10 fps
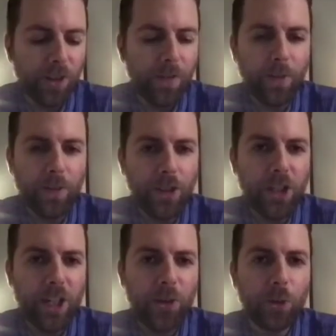even if the
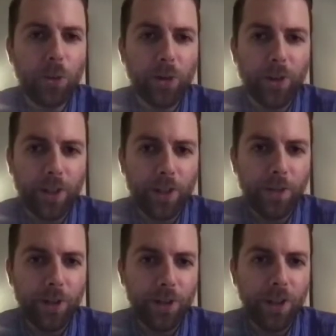Jets were in that
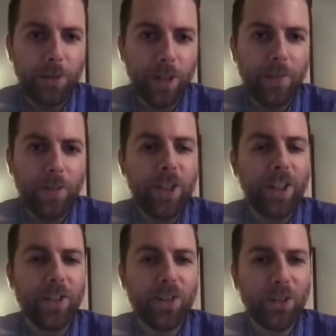division, they would have a
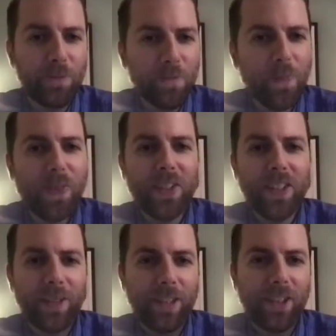chance. I mean,